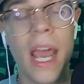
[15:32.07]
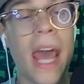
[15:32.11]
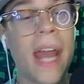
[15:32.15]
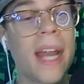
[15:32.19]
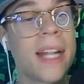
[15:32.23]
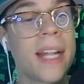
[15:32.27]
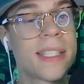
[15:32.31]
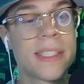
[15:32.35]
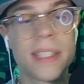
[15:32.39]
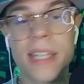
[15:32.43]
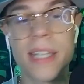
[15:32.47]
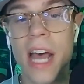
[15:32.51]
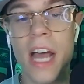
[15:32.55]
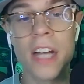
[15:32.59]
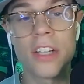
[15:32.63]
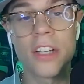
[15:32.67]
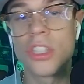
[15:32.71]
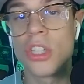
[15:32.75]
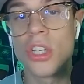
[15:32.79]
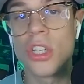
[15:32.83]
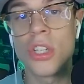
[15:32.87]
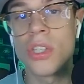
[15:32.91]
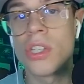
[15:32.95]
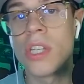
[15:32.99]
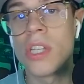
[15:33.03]
And it's not
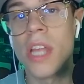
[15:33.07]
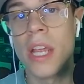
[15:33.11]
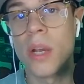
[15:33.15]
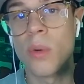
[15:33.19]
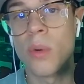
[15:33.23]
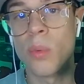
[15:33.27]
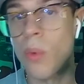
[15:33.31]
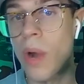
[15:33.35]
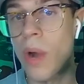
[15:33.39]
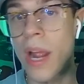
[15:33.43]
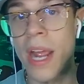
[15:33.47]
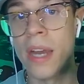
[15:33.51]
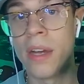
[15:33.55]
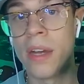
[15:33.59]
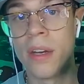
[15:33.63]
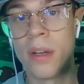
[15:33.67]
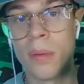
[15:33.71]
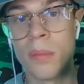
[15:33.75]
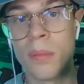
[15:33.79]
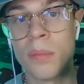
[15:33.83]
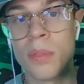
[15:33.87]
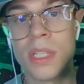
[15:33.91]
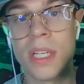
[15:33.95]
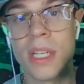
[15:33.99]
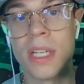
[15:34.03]
just
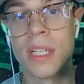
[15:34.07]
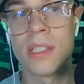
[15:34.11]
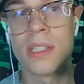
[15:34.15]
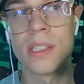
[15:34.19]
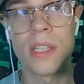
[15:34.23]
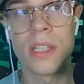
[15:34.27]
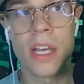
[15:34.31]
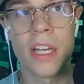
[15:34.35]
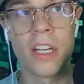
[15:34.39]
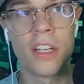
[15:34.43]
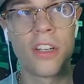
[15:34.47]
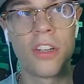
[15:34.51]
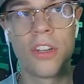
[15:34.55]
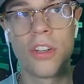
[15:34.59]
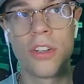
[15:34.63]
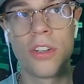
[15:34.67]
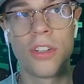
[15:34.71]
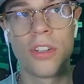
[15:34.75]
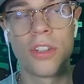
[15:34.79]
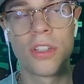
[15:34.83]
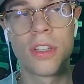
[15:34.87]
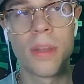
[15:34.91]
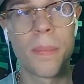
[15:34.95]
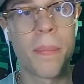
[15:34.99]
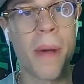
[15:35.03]
randoms. It's the
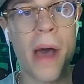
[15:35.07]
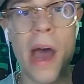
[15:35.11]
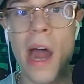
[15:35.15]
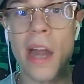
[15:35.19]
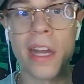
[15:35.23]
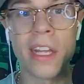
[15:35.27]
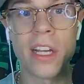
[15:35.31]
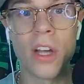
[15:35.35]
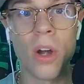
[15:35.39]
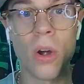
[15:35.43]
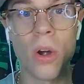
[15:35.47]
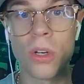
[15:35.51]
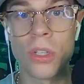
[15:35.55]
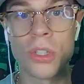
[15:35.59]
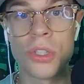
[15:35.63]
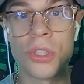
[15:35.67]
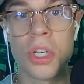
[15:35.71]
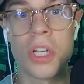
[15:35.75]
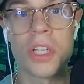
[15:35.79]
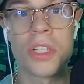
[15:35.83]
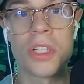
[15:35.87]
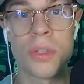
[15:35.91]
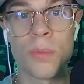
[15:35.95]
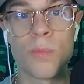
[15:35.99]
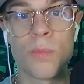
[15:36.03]
bodyguard,
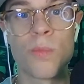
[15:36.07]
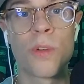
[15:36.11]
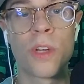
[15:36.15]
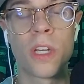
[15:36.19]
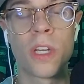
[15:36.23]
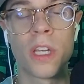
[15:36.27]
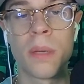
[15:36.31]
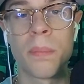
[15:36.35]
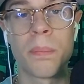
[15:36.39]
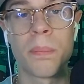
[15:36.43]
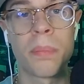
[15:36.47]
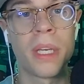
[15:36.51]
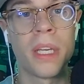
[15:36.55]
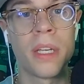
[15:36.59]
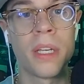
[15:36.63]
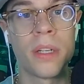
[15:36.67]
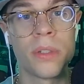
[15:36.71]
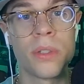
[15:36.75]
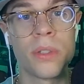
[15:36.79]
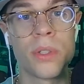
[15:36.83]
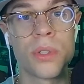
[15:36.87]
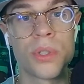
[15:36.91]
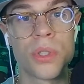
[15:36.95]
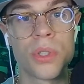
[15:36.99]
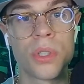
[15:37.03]
Jason freaking
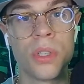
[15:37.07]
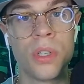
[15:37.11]
Peters.